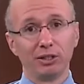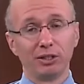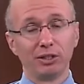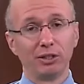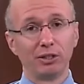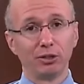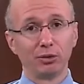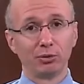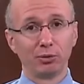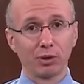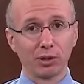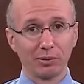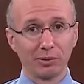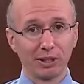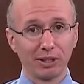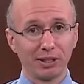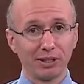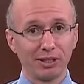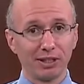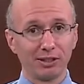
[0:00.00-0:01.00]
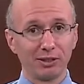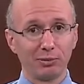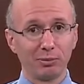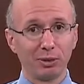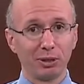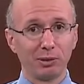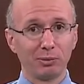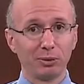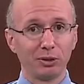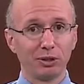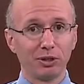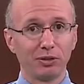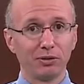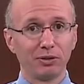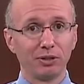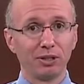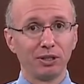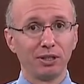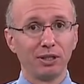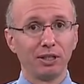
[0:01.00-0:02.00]
to this warming that's been
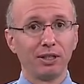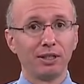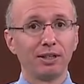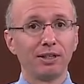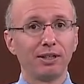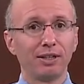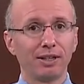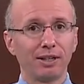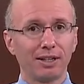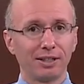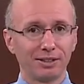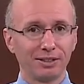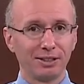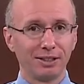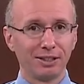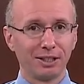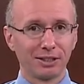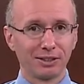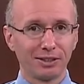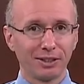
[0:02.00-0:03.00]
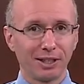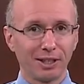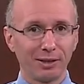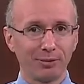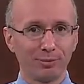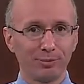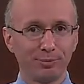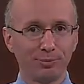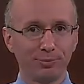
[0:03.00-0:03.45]
observed. I'll see you next time.